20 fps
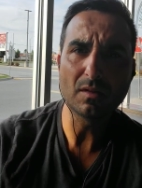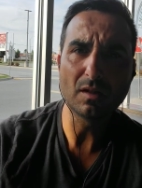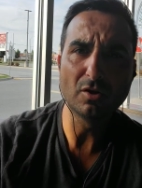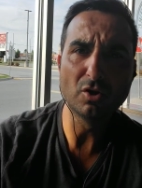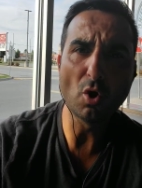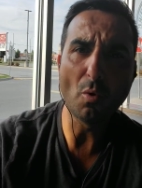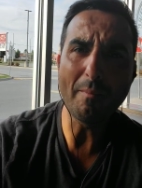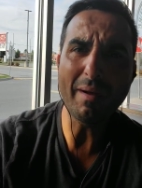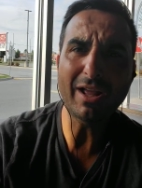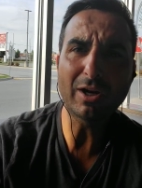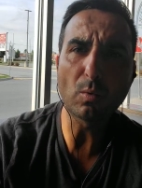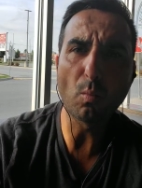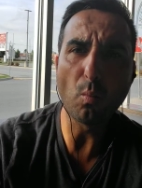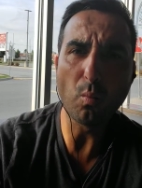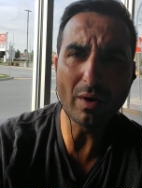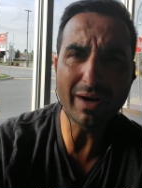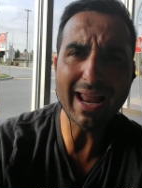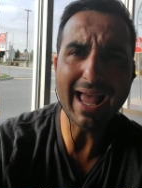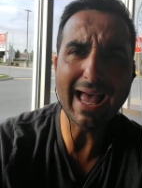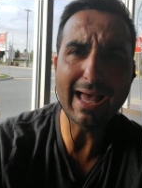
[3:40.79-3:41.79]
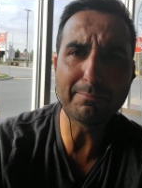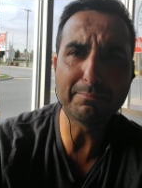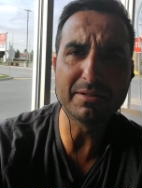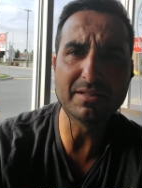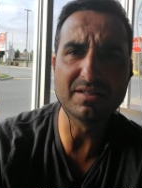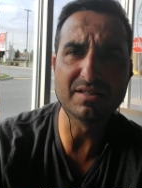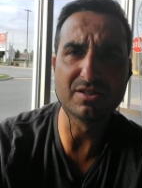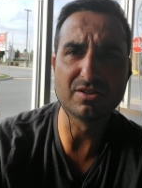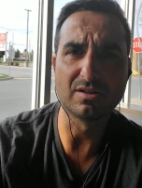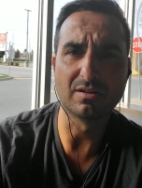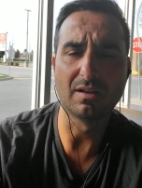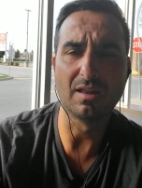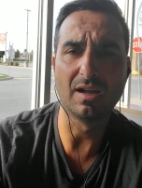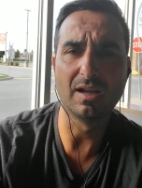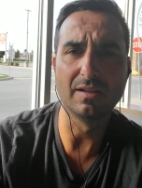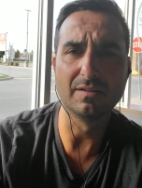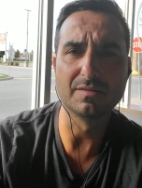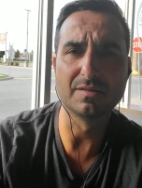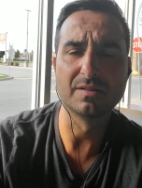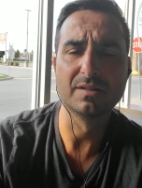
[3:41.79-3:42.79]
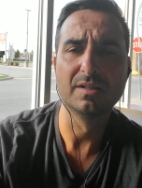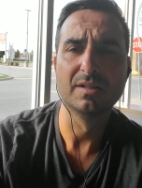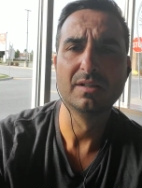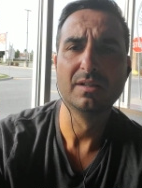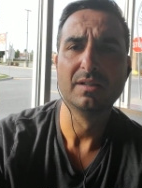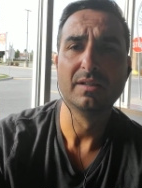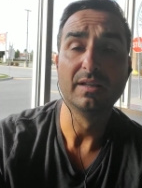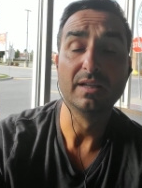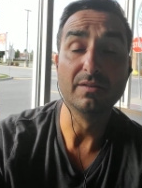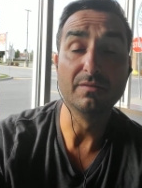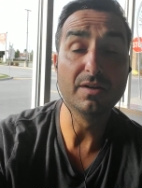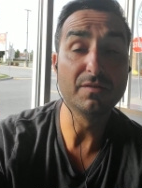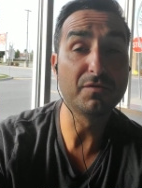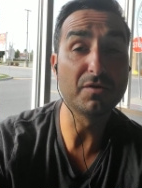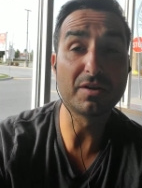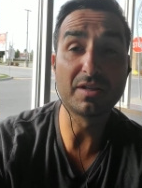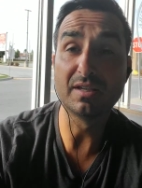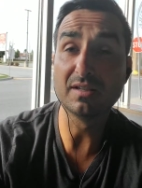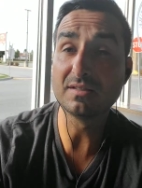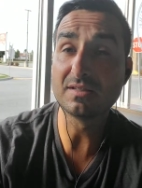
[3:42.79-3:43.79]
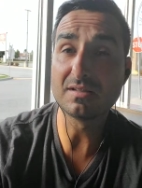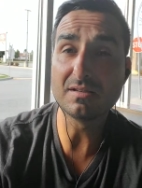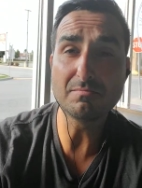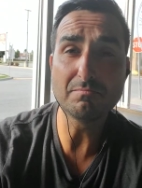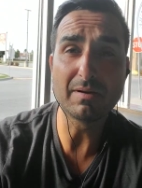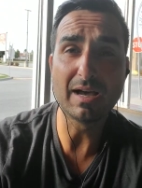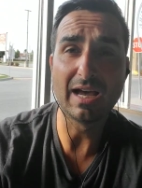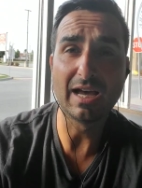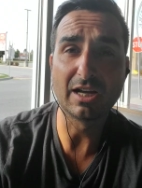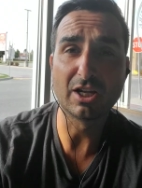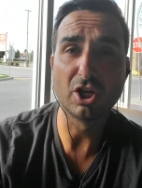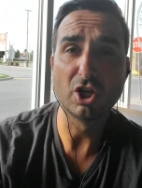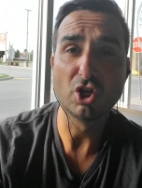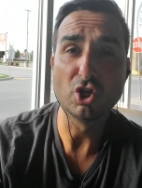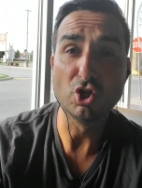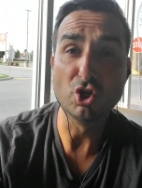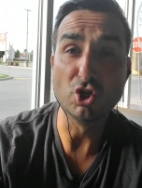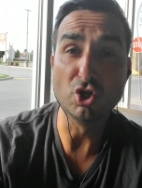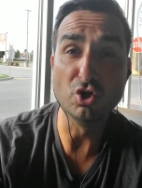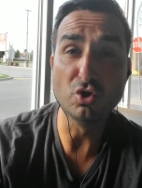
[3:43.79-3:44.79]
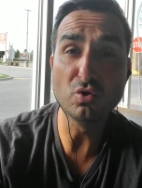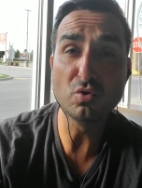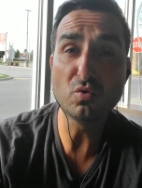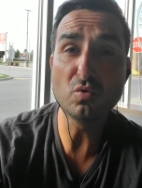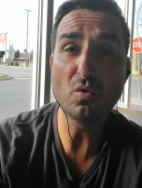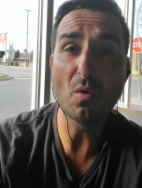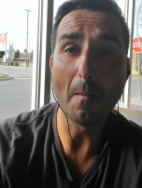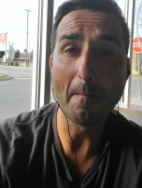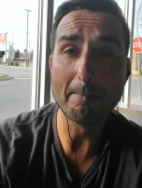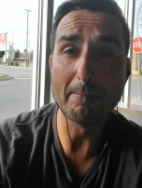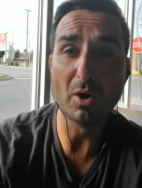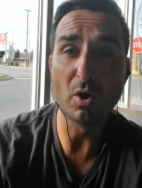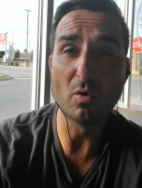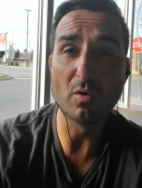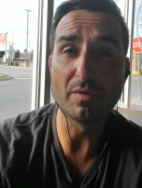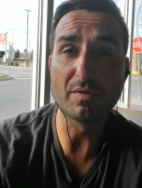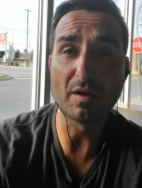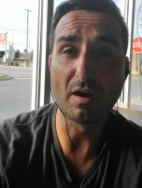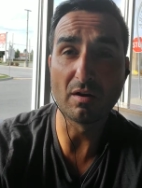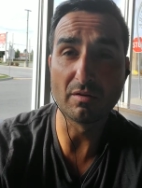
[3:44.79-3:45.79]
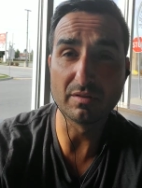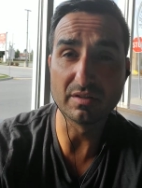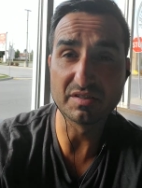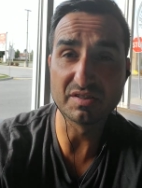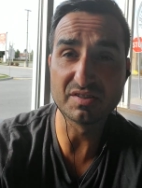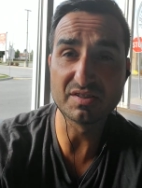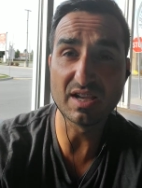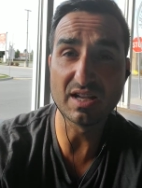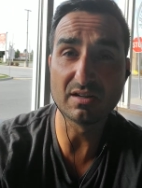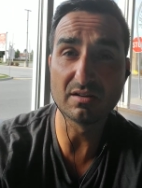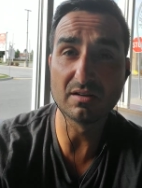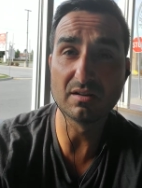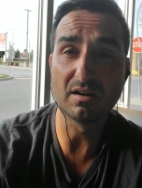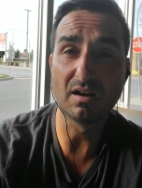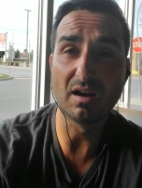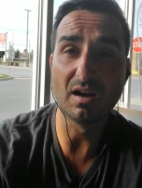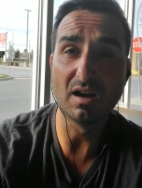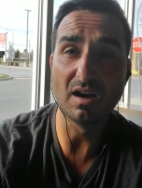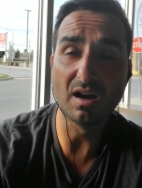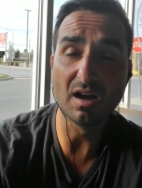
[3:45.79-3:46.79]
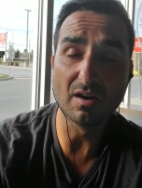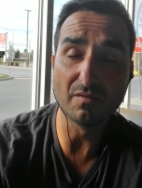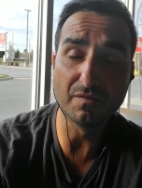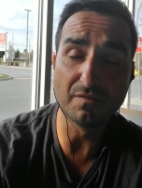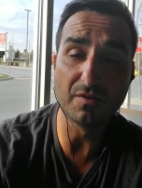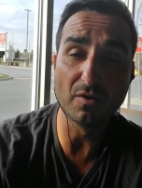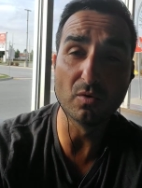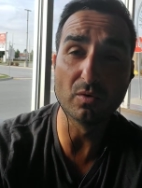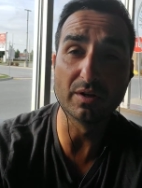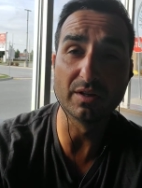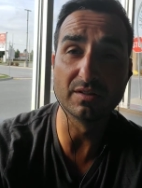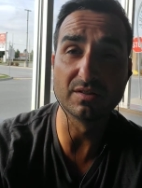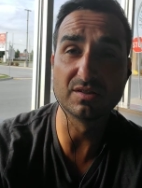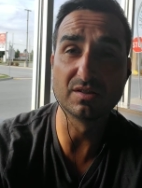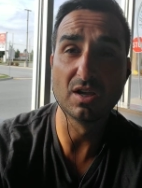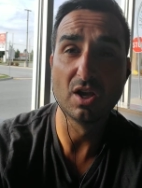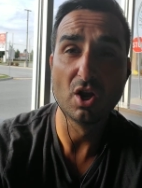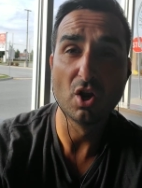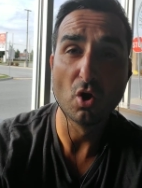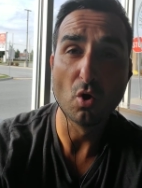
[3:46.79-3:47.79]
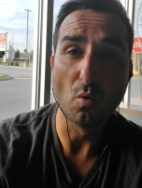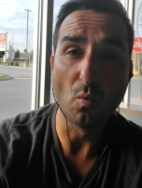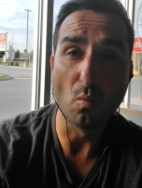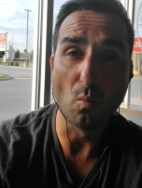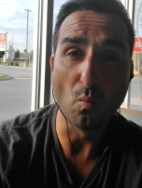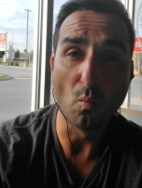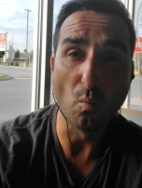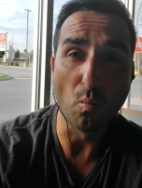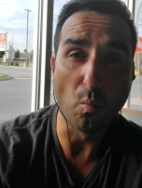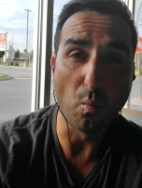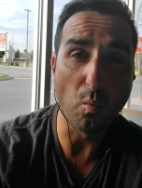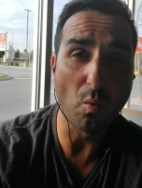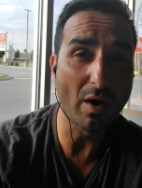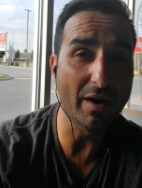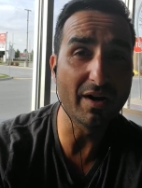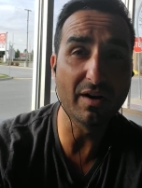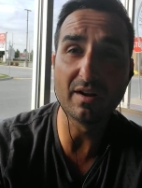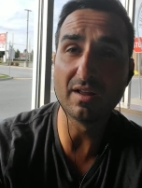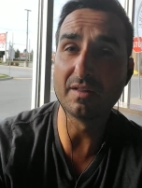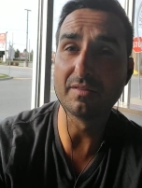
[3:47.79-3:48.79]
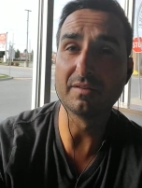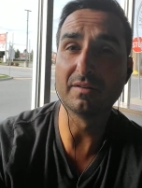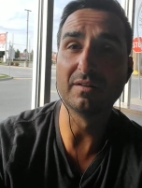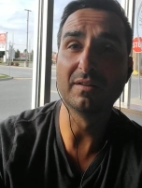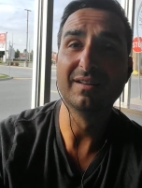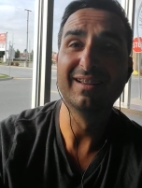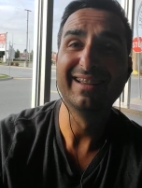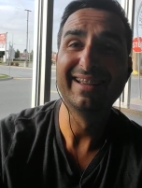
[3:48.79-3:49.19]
no matter what happens in your lives, even if your kids come back, you both are the center of focus. One another.